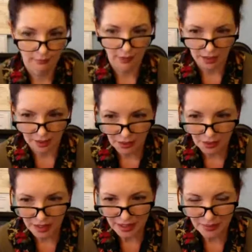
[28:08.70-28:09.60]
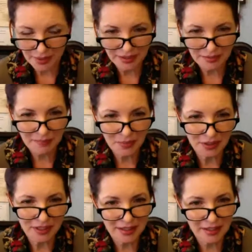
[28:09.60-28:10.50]
Great. Well,
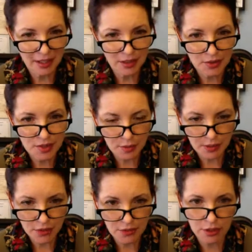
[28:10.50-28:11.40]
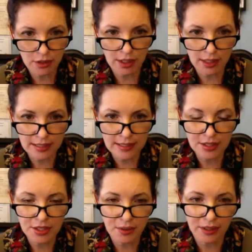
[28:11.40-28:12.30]
Maureen, thank you so much for joining us, and
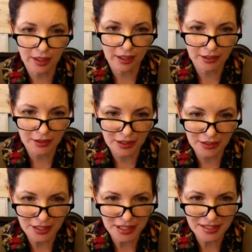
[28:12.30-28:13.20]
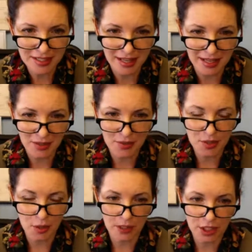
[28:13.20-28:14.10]
to our online audience, thank you so
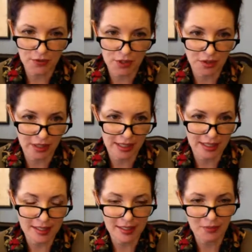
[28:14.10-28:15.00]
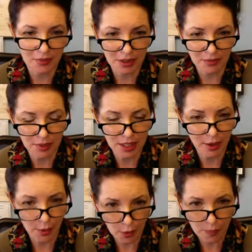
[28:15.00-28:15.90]
much for joining us in what we
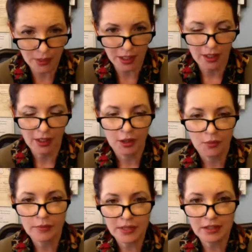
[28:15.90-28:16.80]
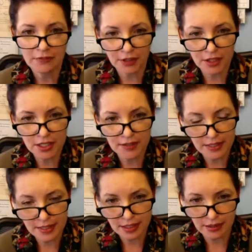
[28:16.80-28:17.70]
hope will be the first of a
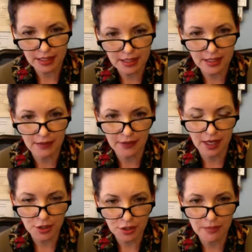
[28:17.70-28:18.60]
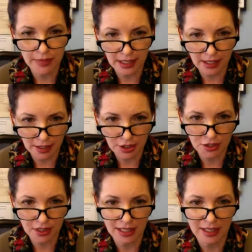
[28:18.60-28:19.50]
series of country-by-country